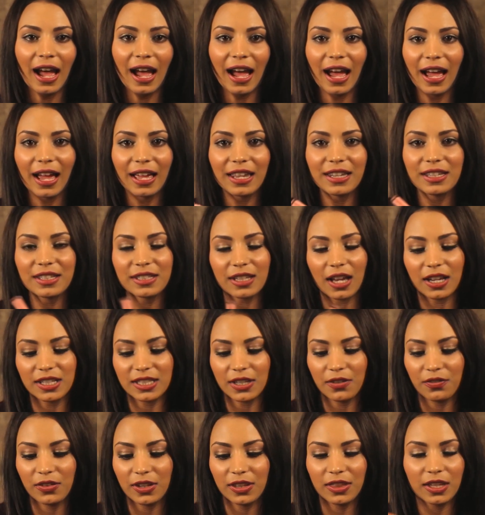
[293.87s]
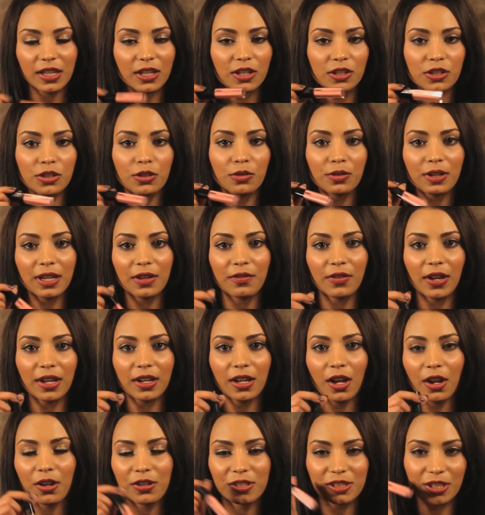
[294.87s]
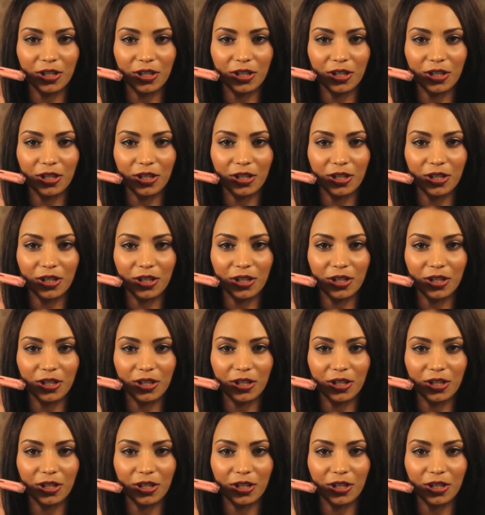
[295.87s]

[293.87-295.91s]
And I definitely think you should all give it a go.